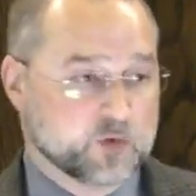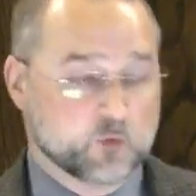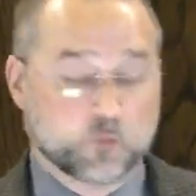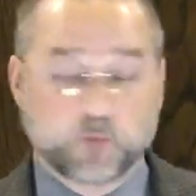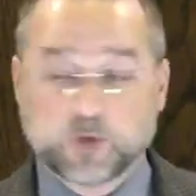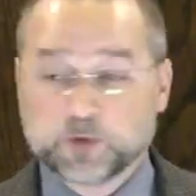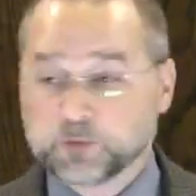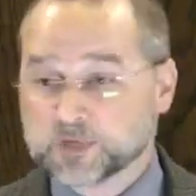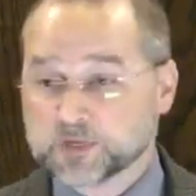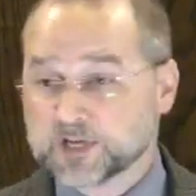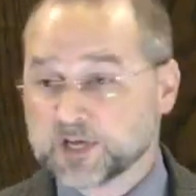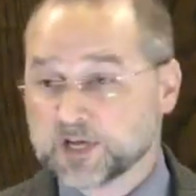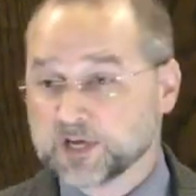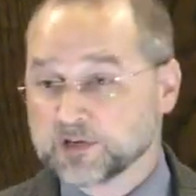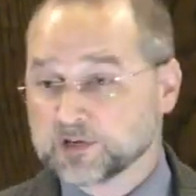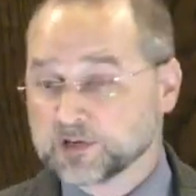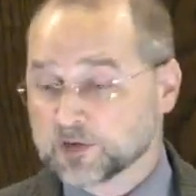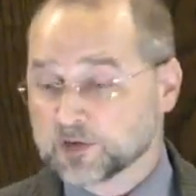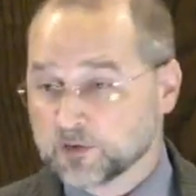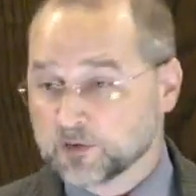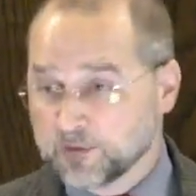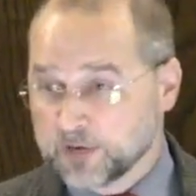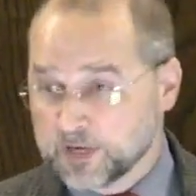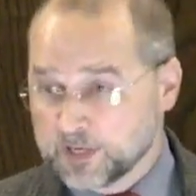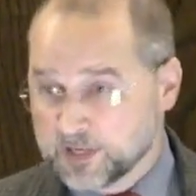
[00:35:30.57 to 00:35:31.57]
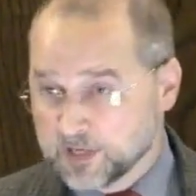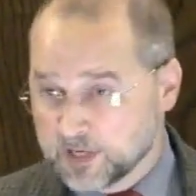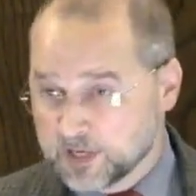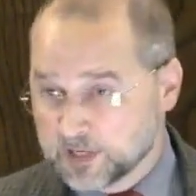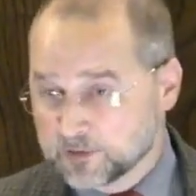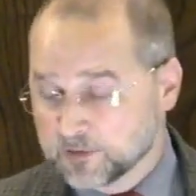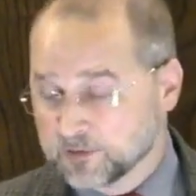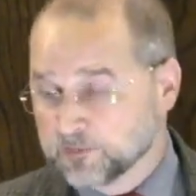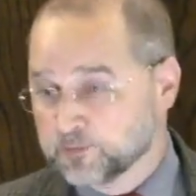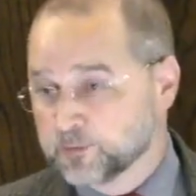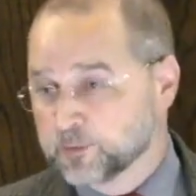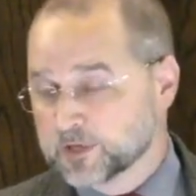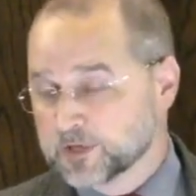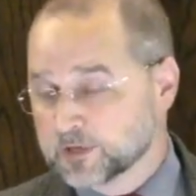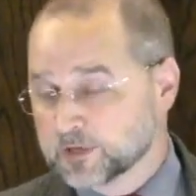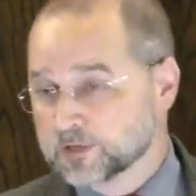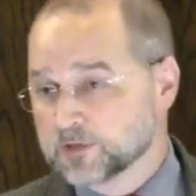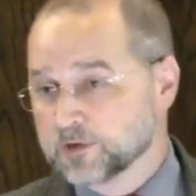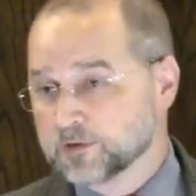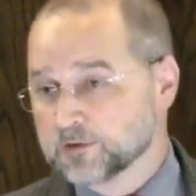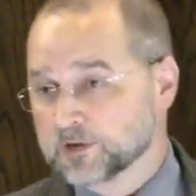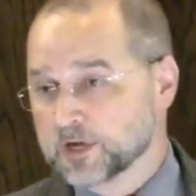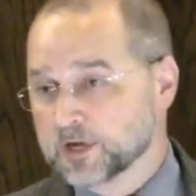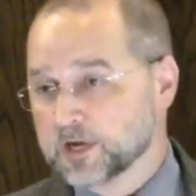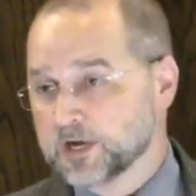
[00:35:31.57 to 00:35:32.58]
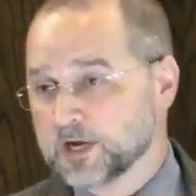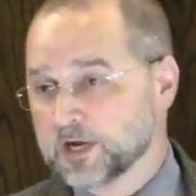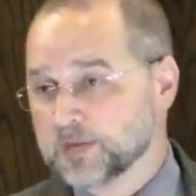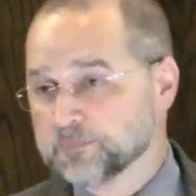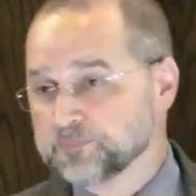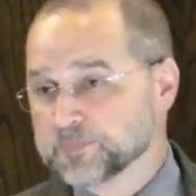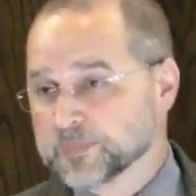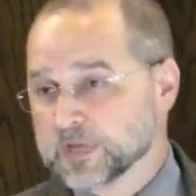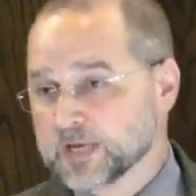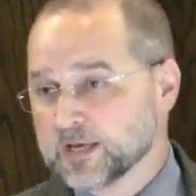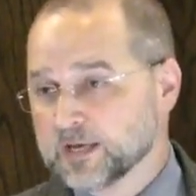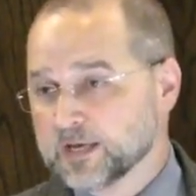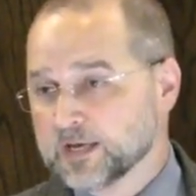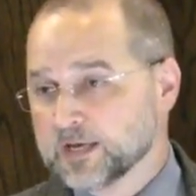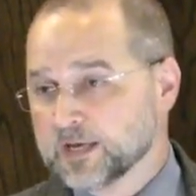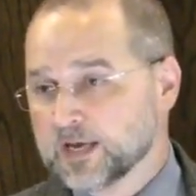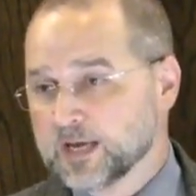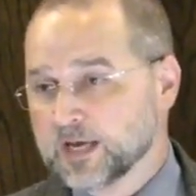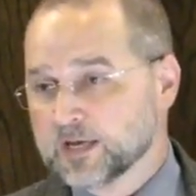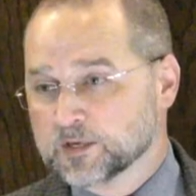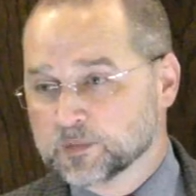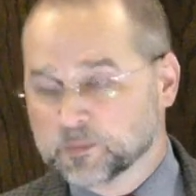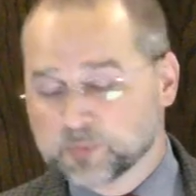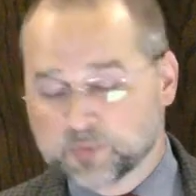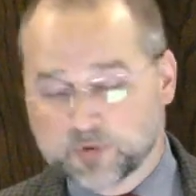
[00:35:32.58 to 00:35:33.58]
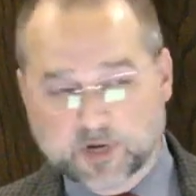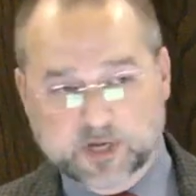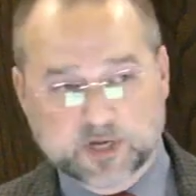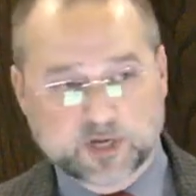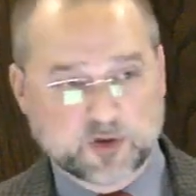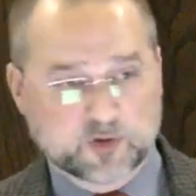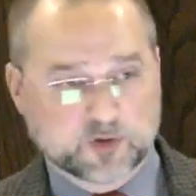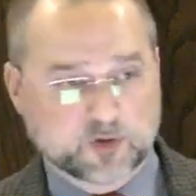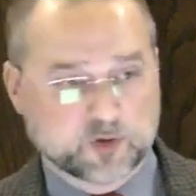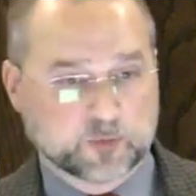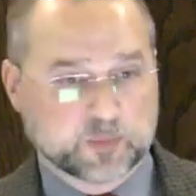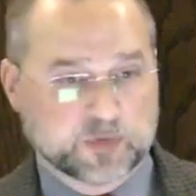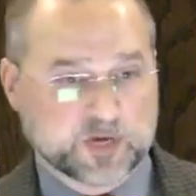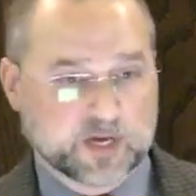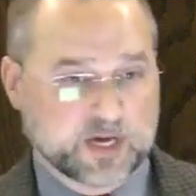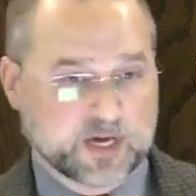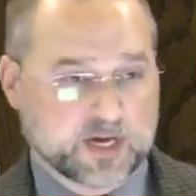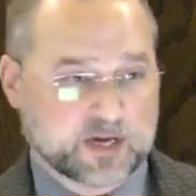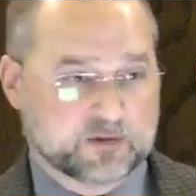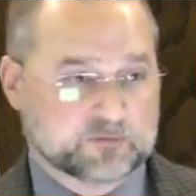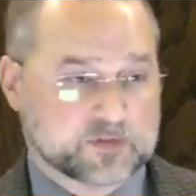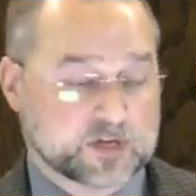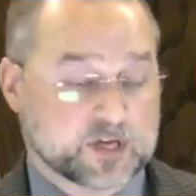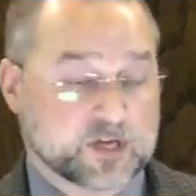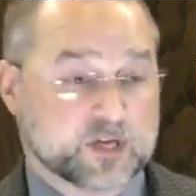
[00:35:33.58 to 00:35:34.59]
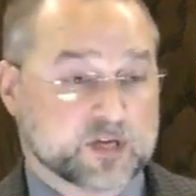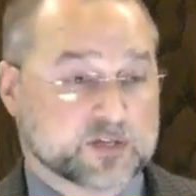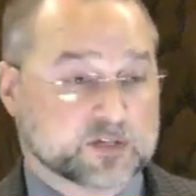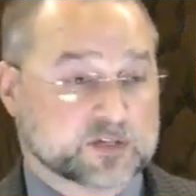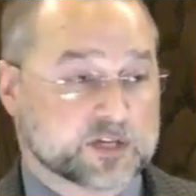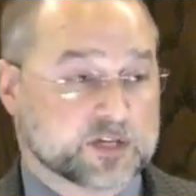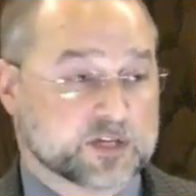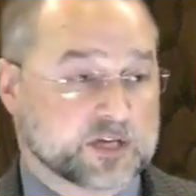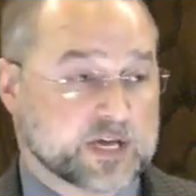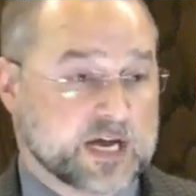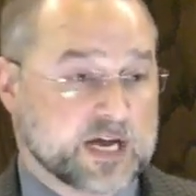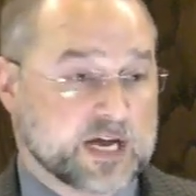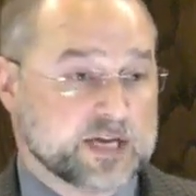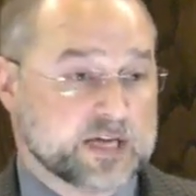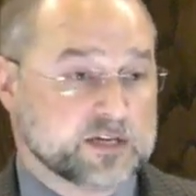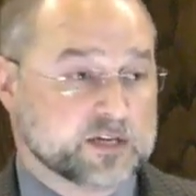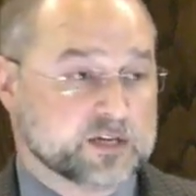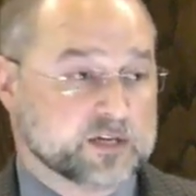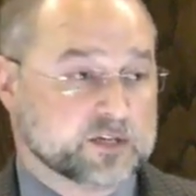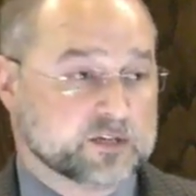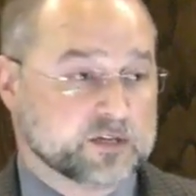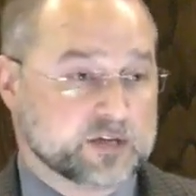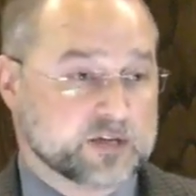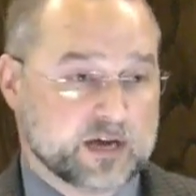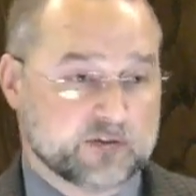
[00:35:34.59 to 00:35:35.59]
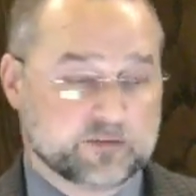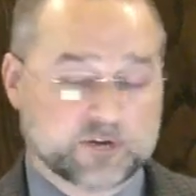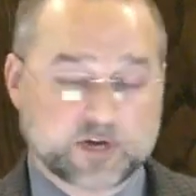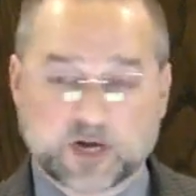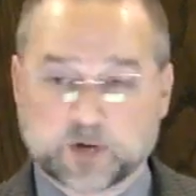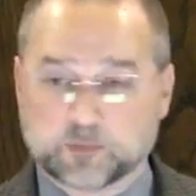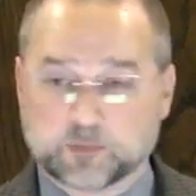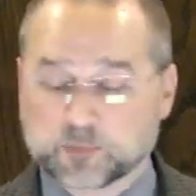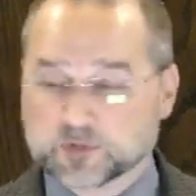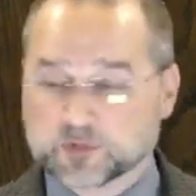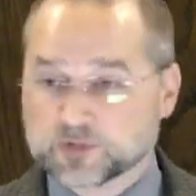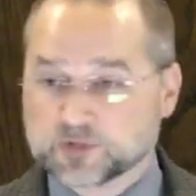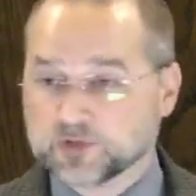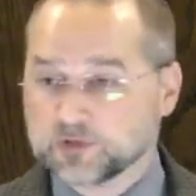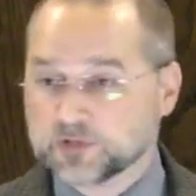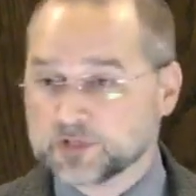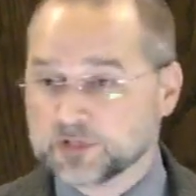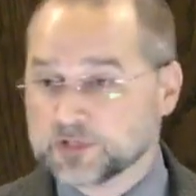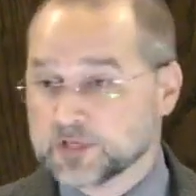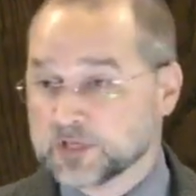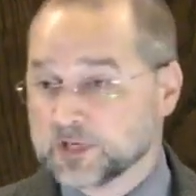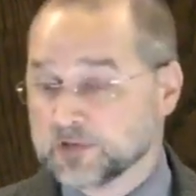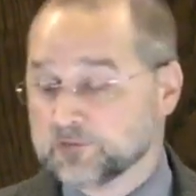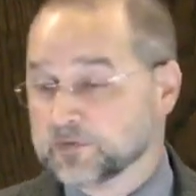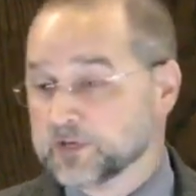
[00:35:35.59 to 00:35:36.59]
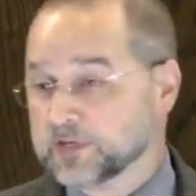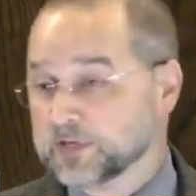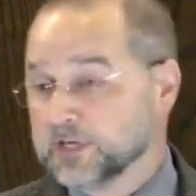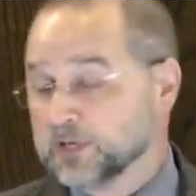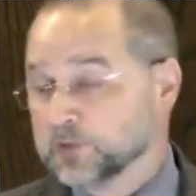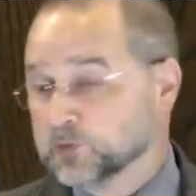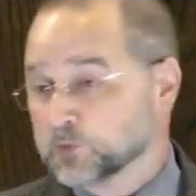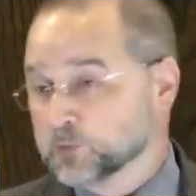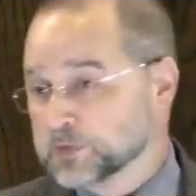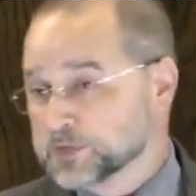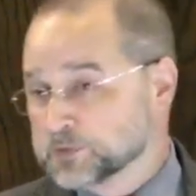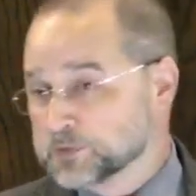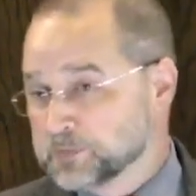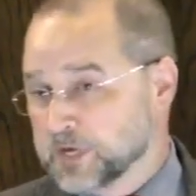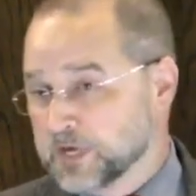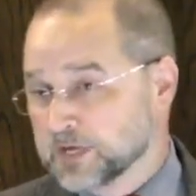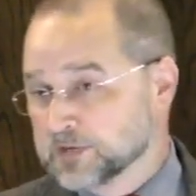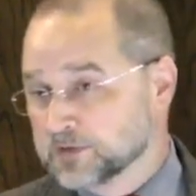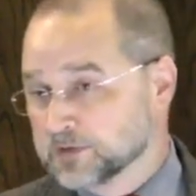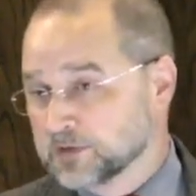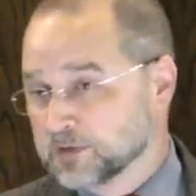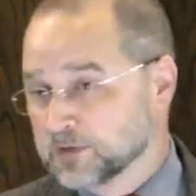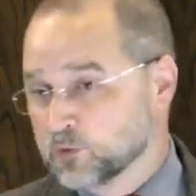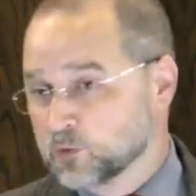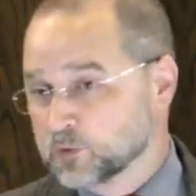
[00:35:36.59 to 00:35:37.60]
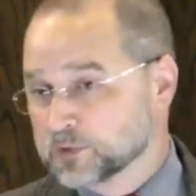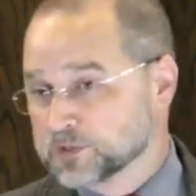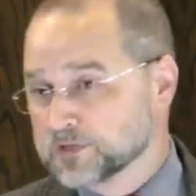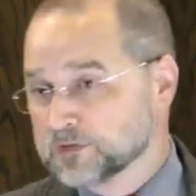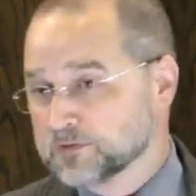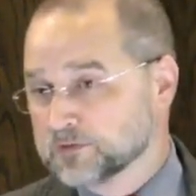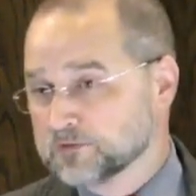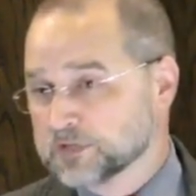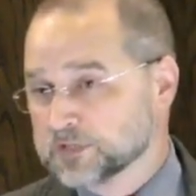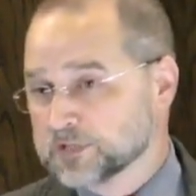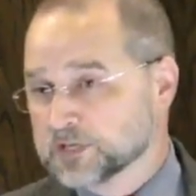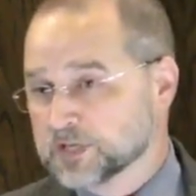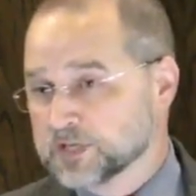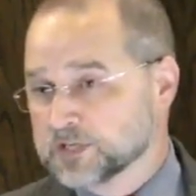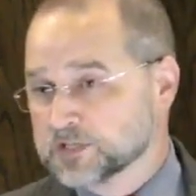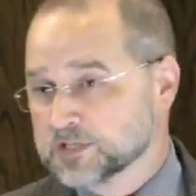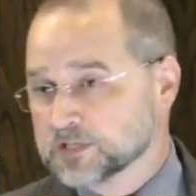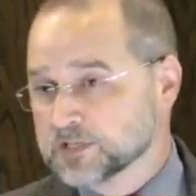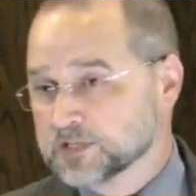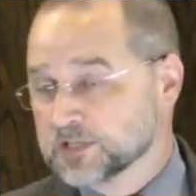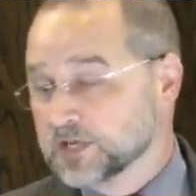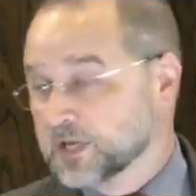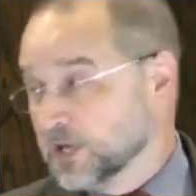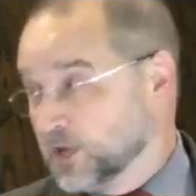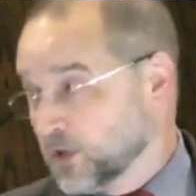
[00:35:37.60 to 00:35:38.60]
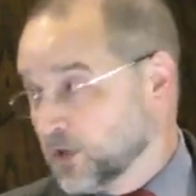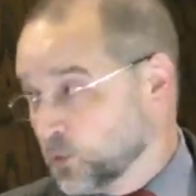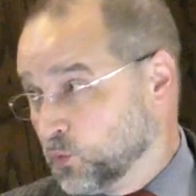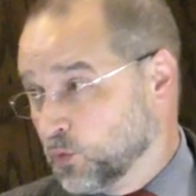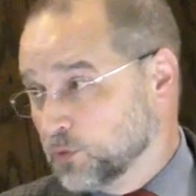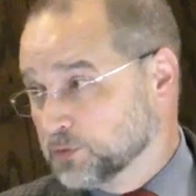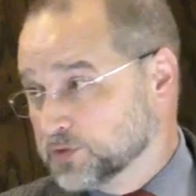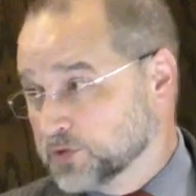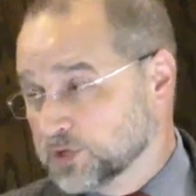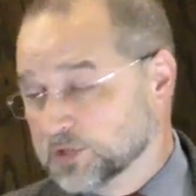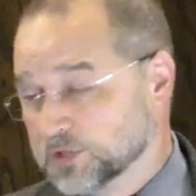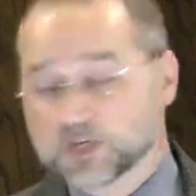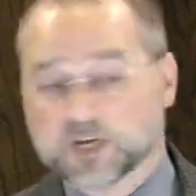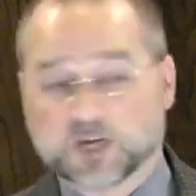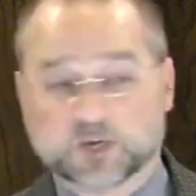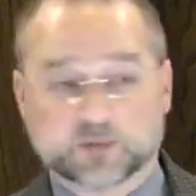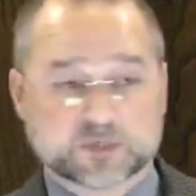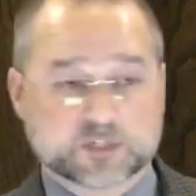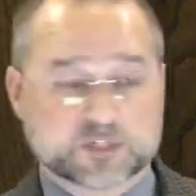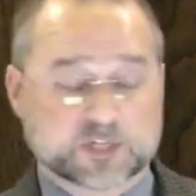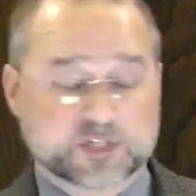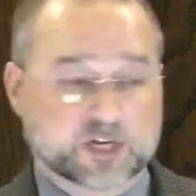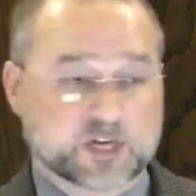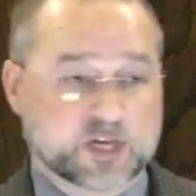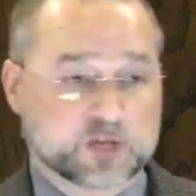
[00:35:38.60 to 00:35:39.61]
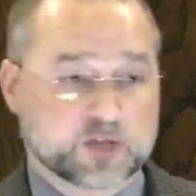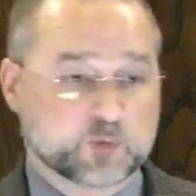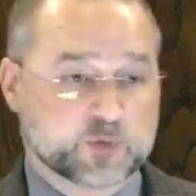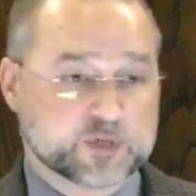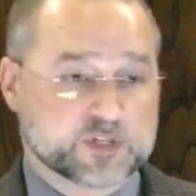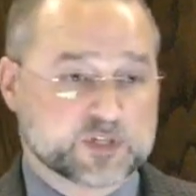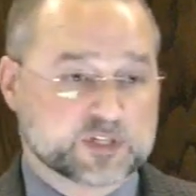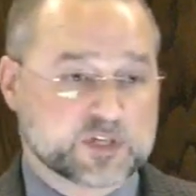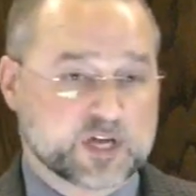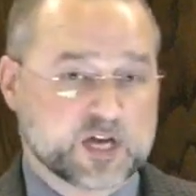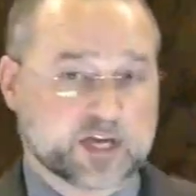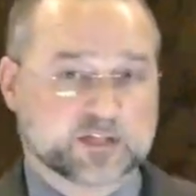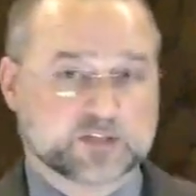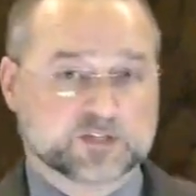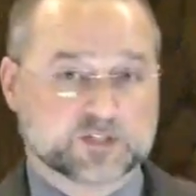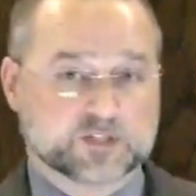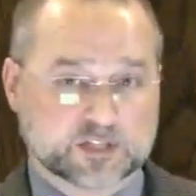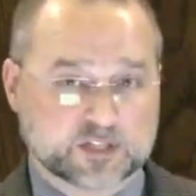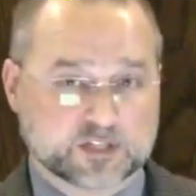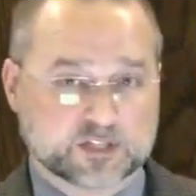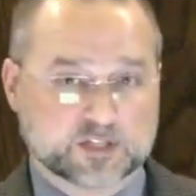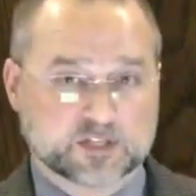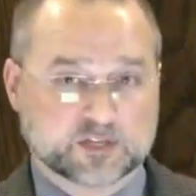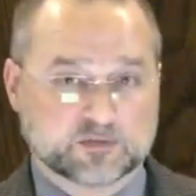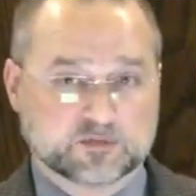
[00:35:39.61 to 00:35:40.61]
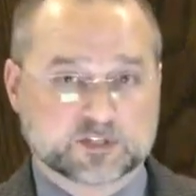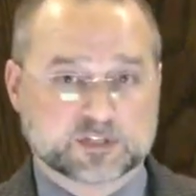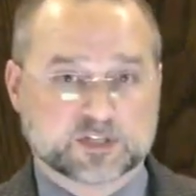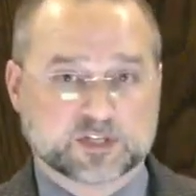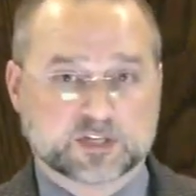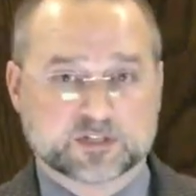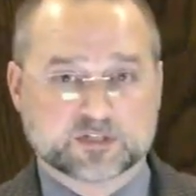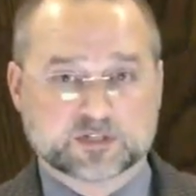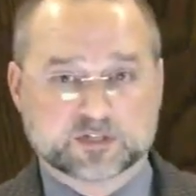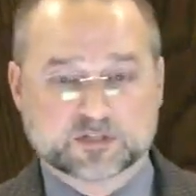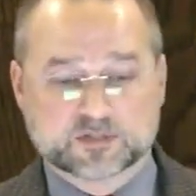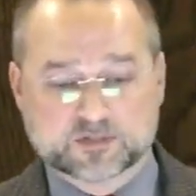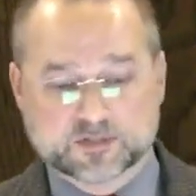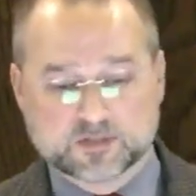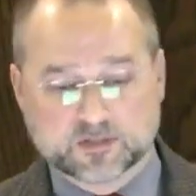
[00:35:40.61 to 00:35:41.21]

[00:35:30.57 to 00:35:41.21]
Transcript: We would count it a great honor if we could go to God and to pray on your behalf. Tonight, you have an opportunity. If you need to respond to the Lord's invitation, won't you come? As together we stand and sing the invitation